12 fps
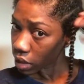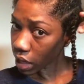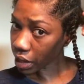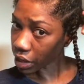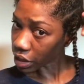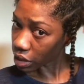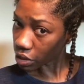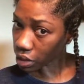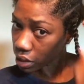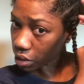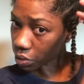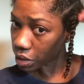And there's no
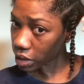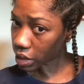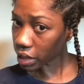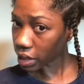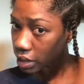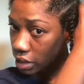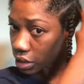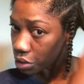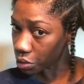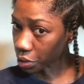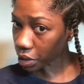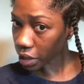sequence into
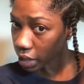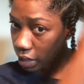doing